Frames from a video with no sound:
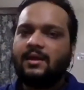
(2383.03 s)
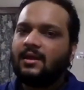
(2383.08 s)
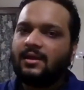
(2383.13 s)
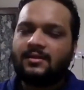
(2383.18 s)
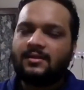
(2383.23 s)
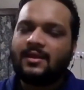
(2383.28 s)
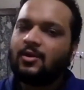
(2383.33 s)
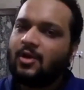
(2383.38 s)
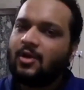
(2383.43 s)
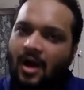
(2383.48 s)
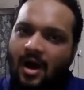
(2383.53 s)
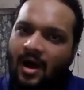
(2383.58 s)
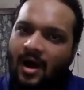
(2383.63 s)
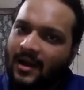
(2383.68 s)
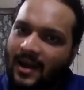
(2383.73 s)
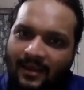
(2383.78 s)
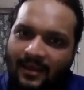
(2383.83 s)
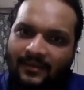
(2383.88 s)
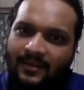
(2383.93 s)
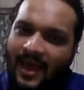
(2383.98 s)
that you can't
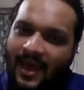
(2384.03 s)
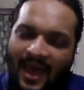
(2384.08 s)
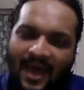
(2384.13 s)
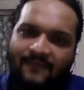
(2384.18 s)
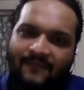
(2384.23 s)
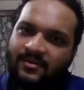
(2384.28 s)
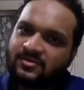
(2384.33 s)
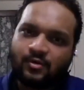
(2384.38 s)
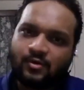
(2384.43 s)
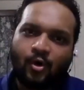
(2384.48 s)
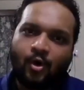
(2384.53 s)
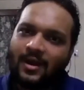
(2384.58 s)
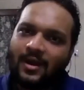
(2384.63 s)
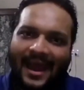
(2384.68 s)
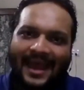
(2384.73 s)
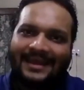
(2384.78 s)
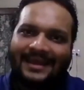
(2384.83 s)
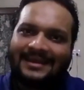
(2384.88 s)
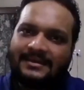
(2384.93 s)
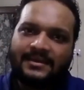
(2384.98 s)
have a so-called
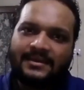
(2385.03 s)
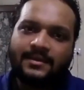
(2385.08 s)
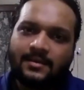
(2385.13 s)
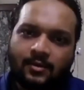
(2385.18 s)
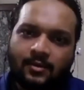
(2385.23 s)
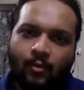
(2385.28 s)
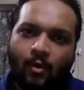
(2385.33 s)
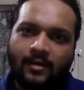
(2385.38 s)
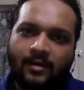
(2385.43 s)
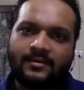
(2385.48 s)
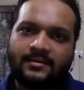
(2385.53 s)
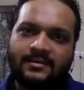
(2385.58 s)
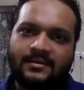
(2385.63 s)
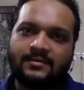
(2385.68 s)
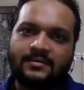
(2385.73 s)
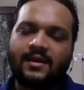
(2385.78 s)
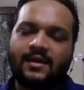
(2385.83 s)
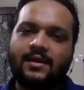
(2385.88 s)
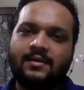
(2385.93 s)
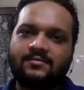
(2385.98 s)
ideal quarantine,
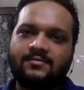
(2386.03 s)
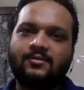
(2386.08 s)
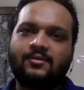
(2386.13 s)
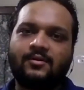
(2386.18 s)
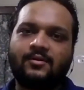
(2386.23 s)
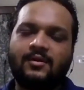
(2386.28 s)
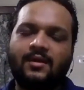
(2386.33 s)
right? So